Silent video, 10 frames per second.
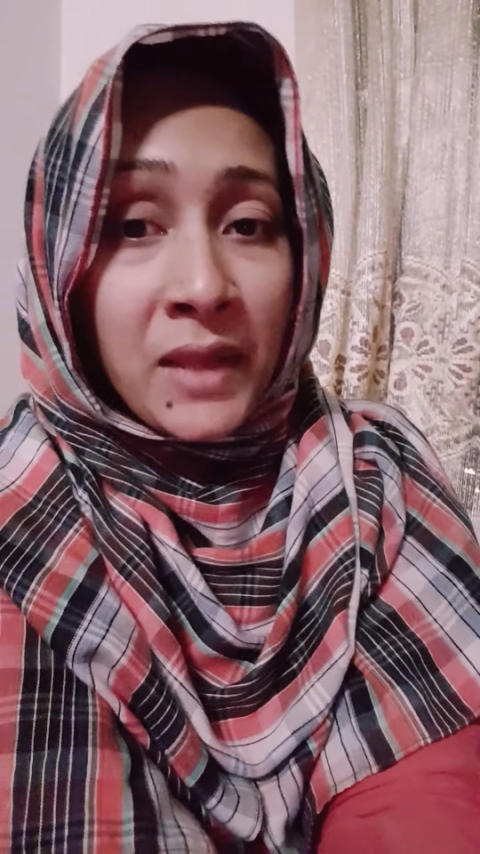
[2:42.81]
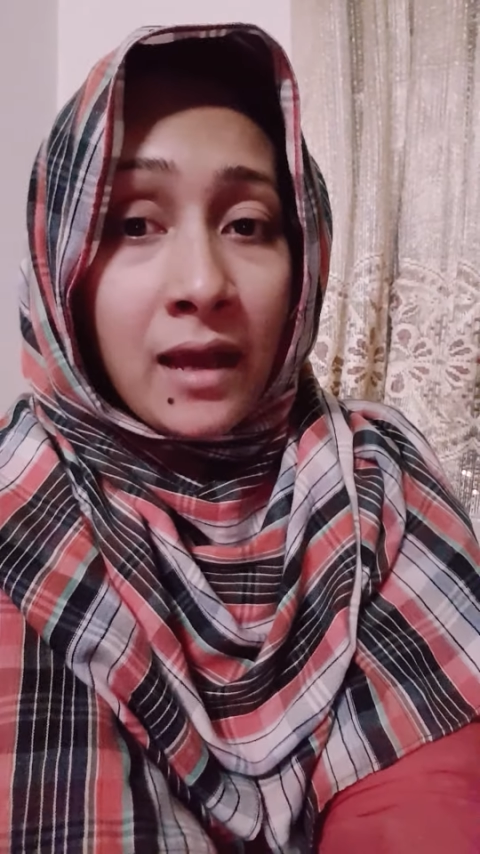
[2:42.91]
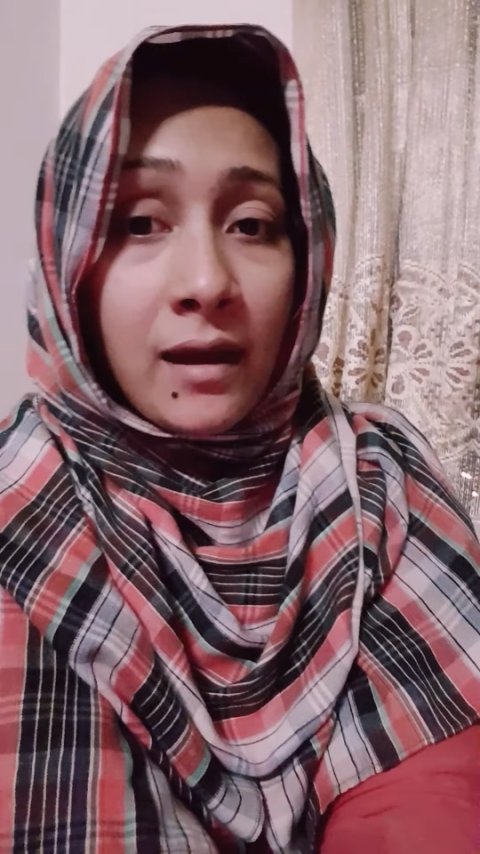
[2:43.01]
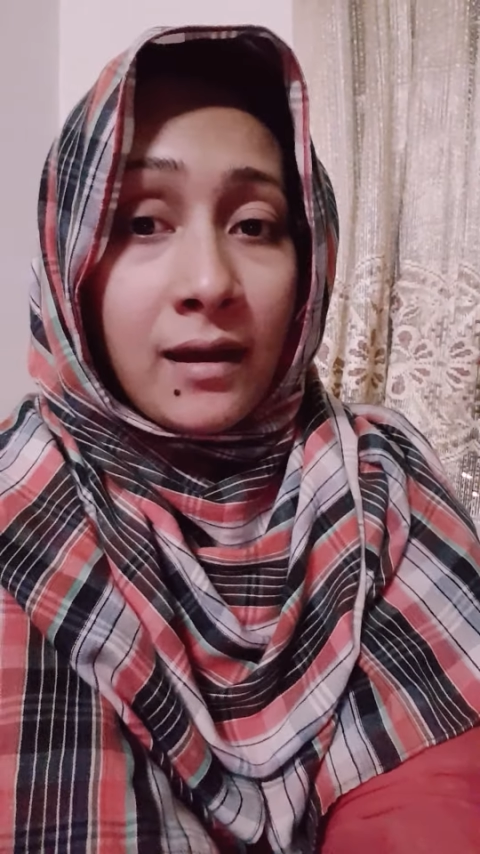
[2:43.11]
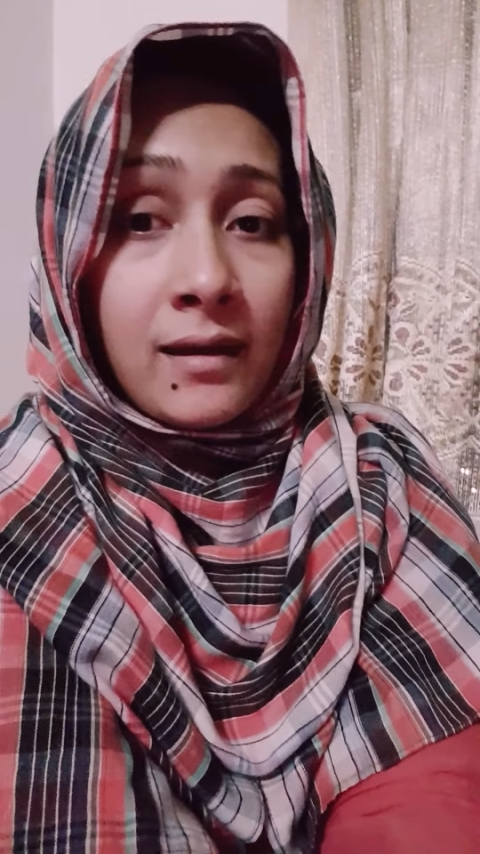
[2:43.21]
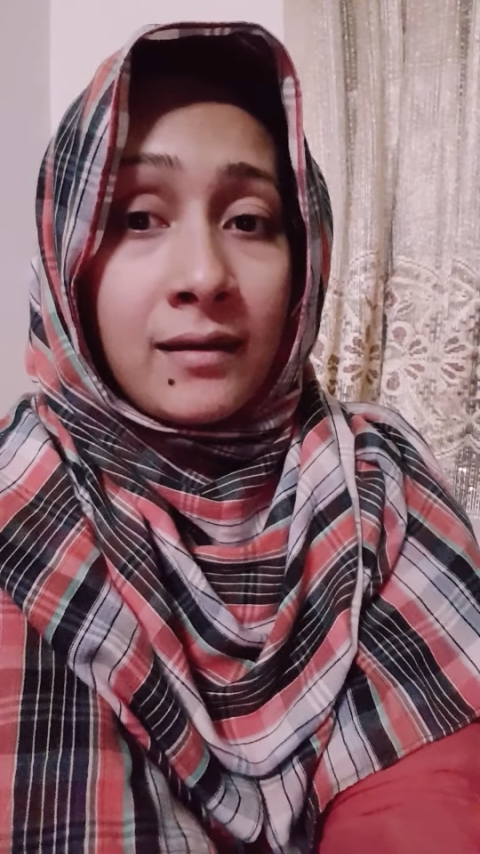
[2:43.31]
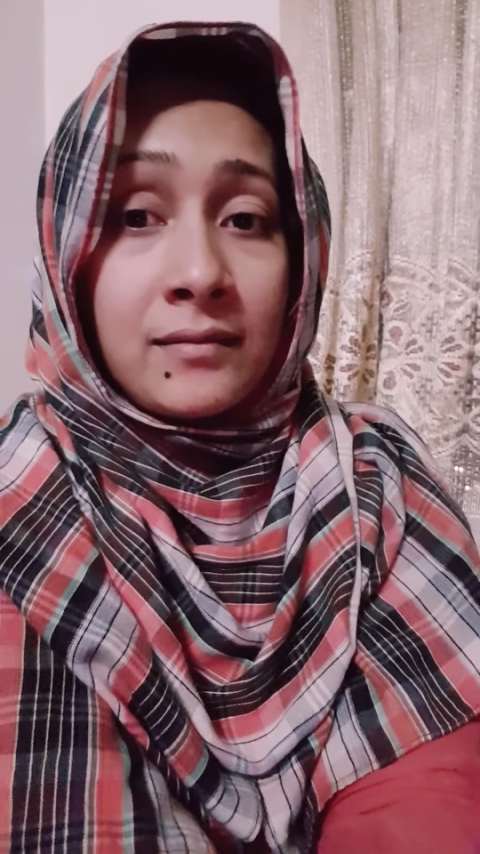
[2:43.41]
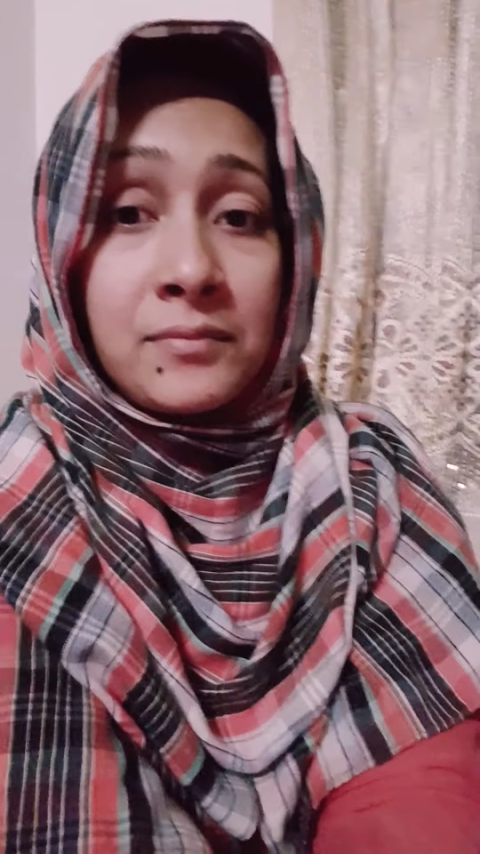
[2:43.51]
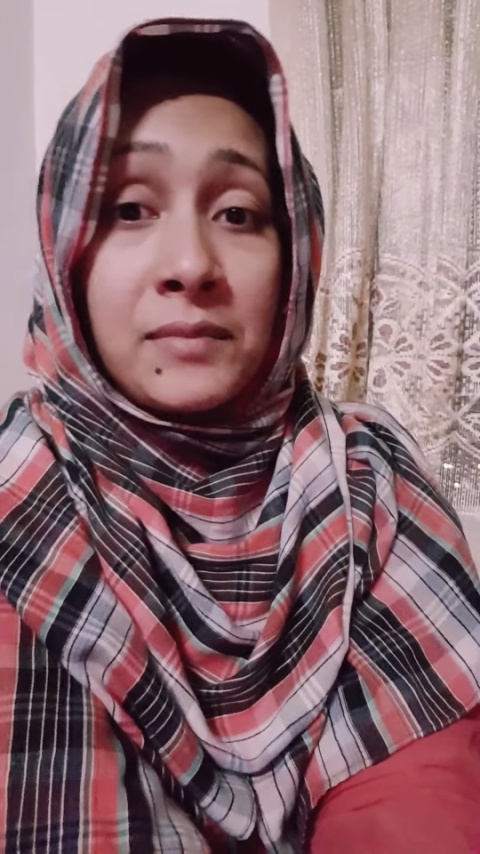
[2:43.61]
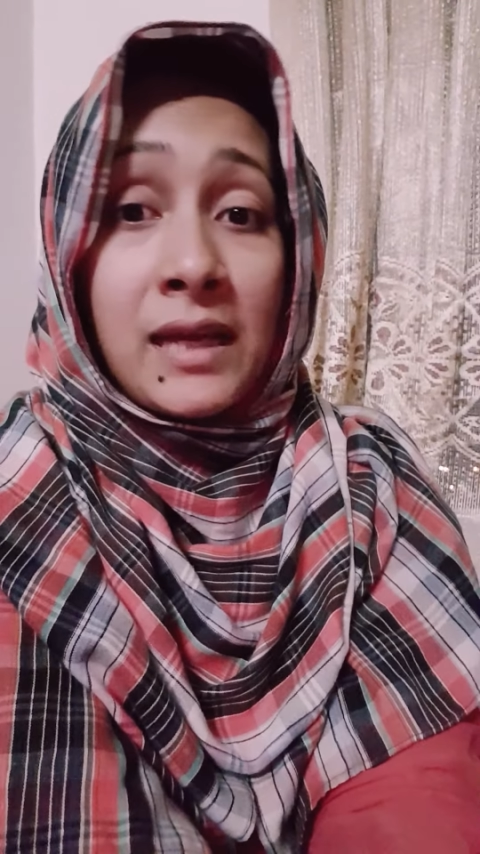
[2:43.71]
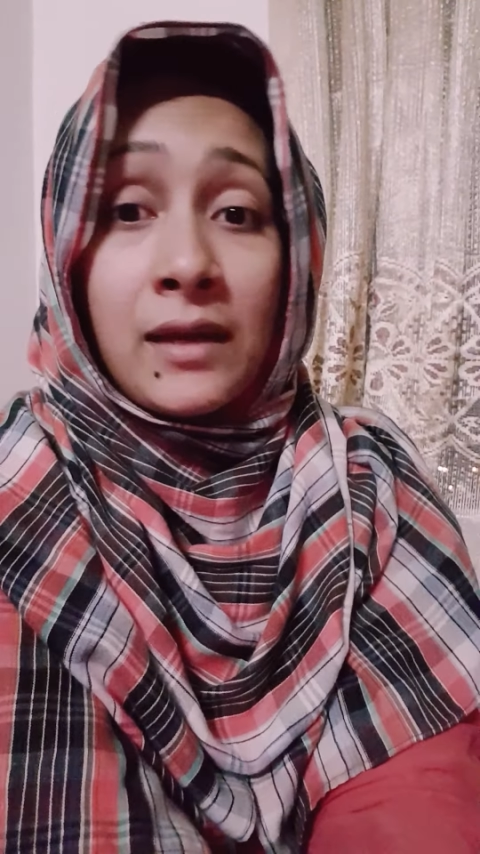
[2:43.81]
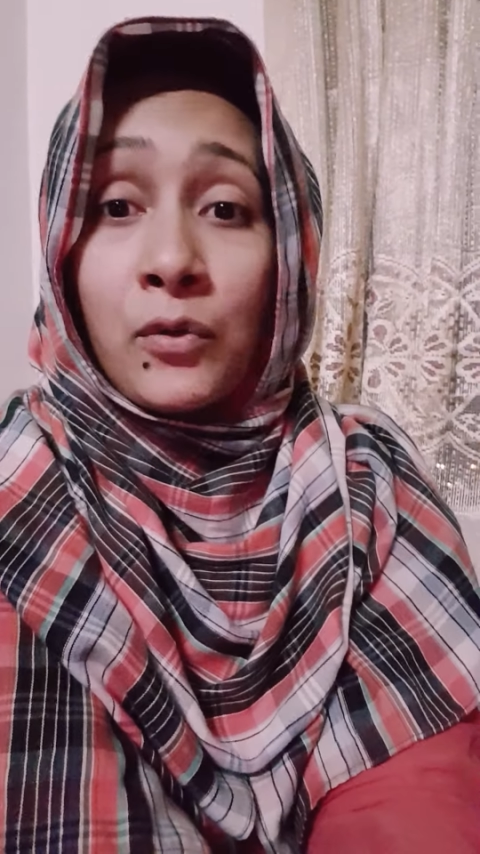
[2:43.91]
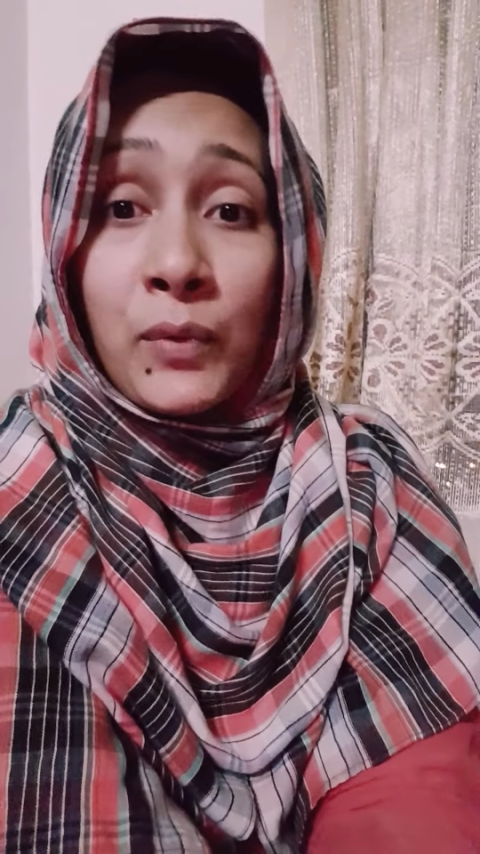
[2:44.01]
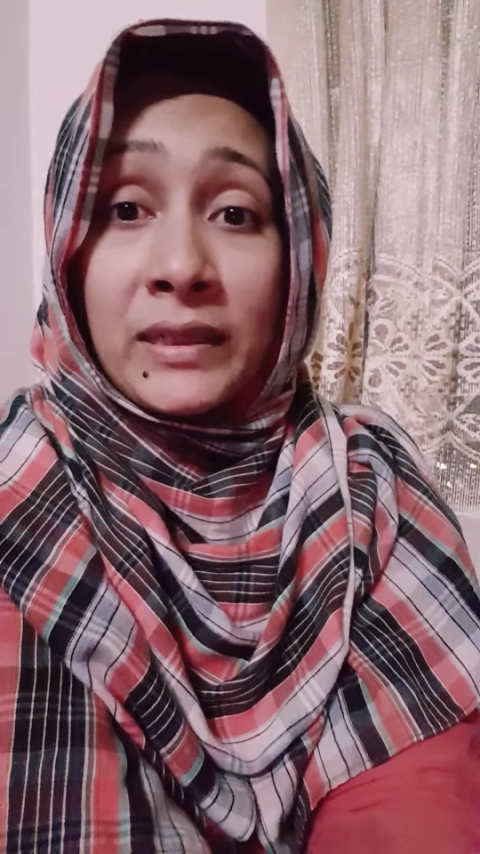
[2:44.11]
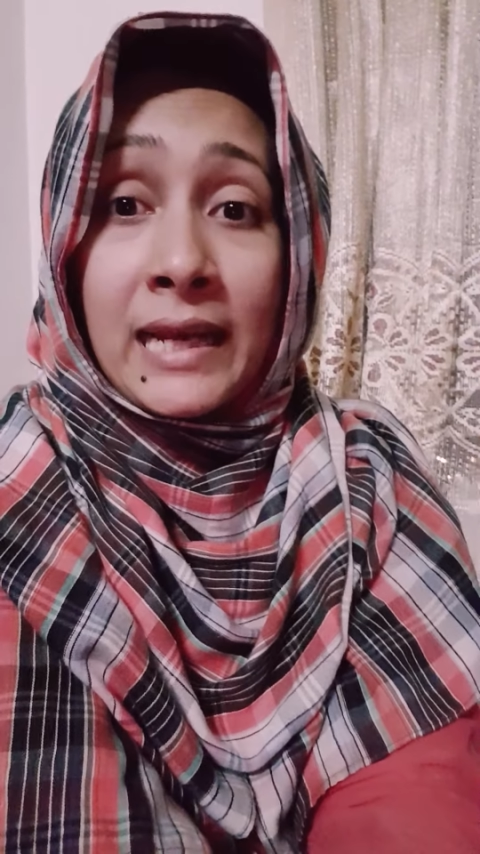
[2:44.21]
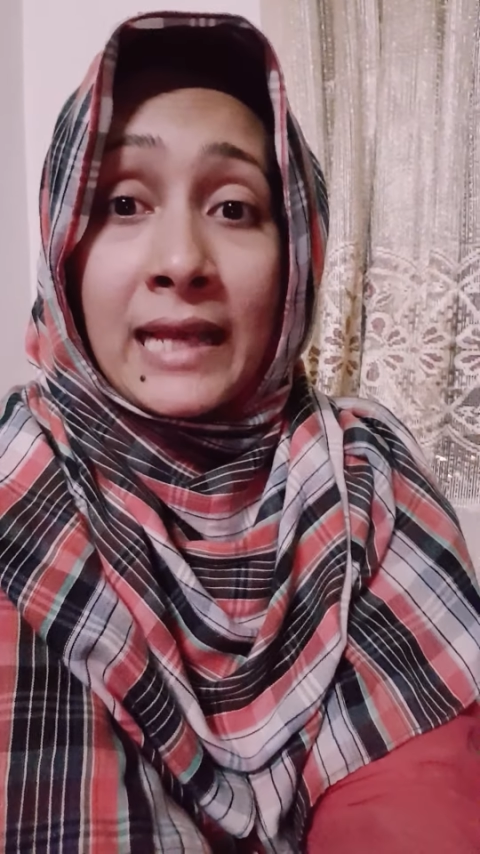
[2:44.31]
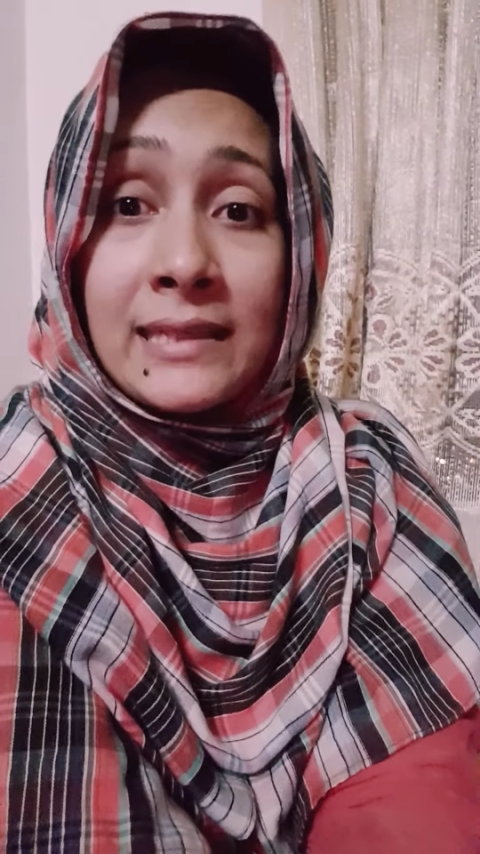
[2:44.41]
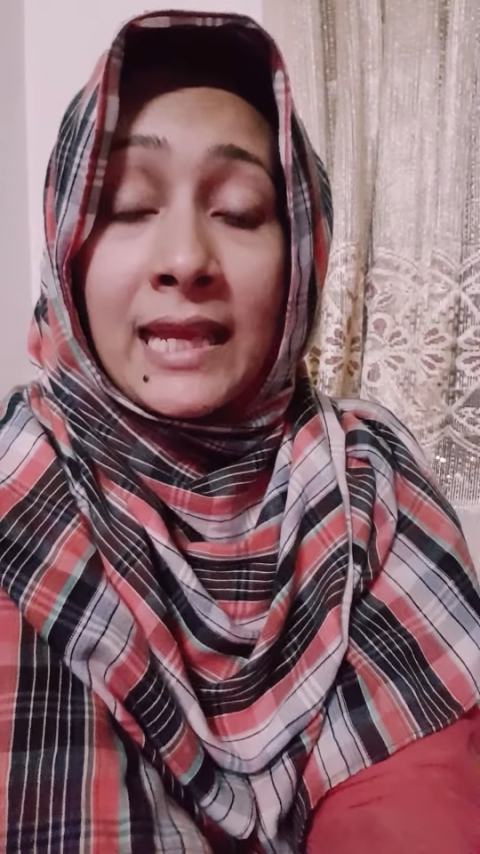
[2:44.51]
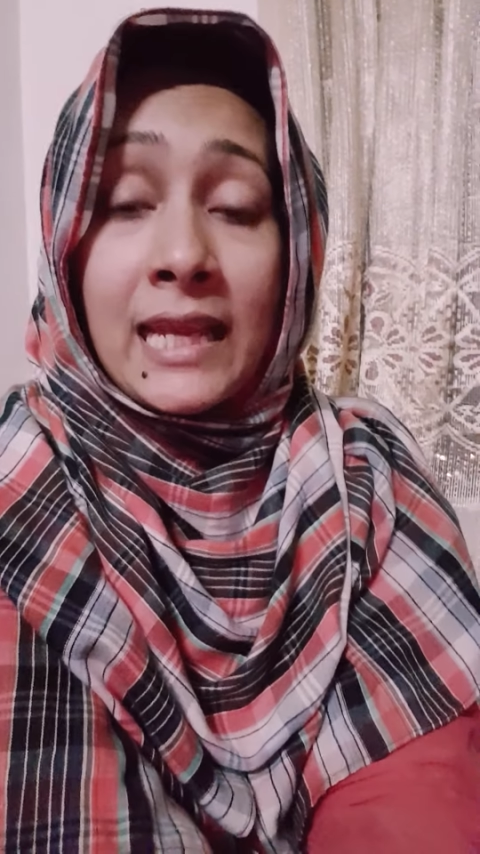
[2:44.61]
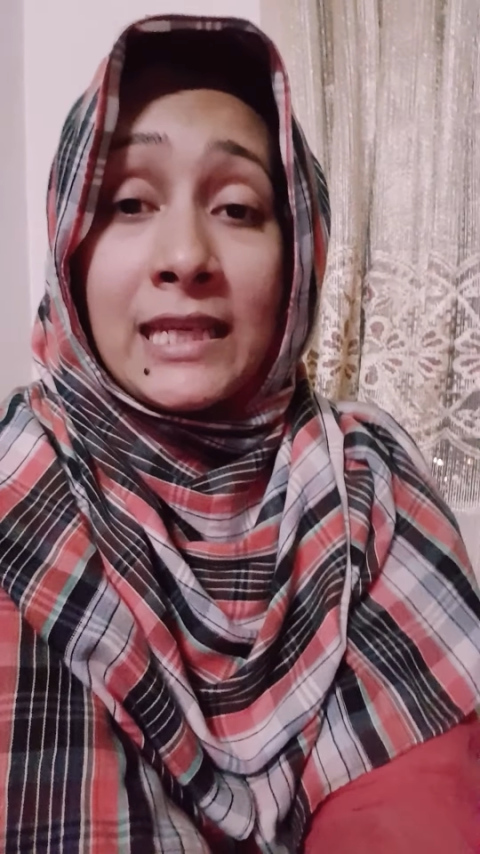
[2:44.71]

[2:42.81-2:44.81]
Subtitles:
what can I say,